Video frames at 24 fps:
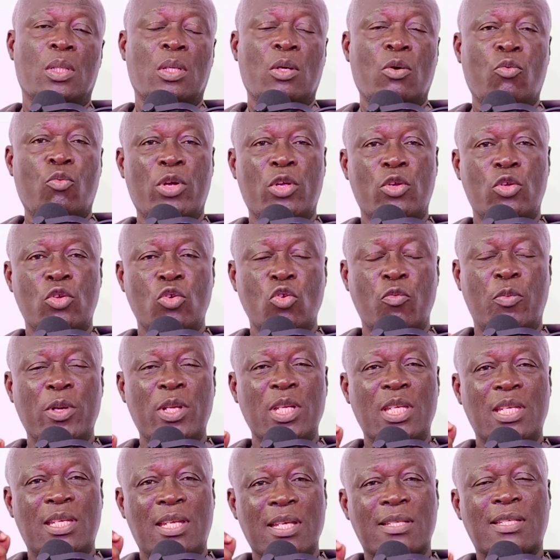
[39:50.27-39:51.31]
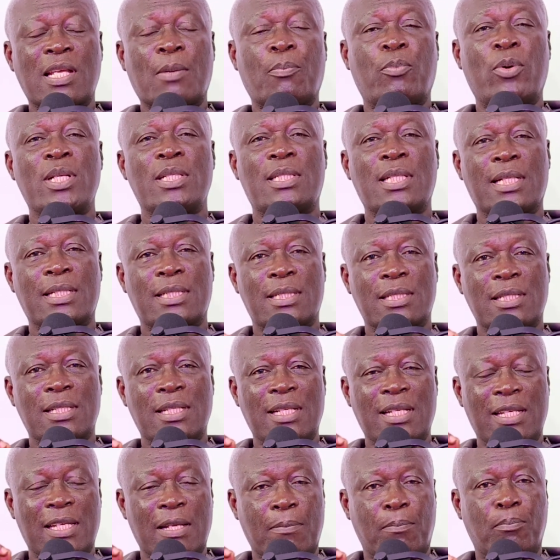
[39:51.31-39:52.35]
You've been disappointed
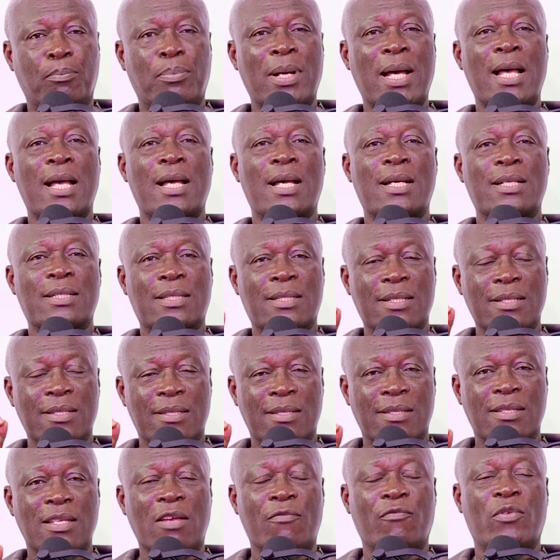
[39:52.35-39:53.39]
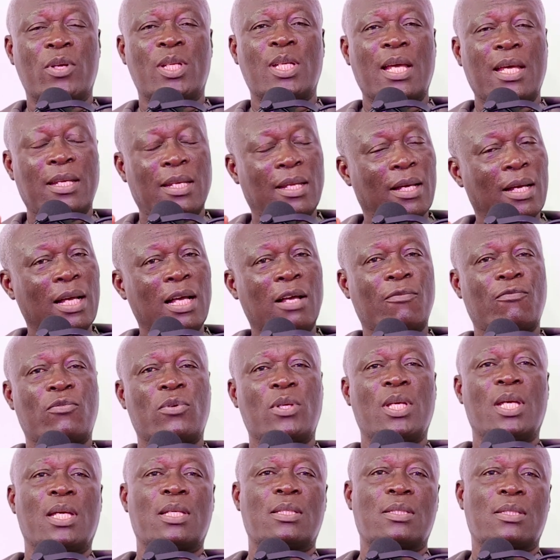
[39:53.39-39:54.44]
in the past 7.5
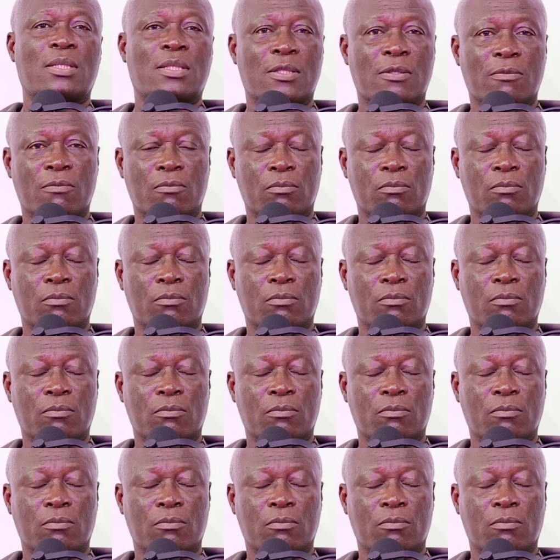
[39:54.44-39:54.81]
years.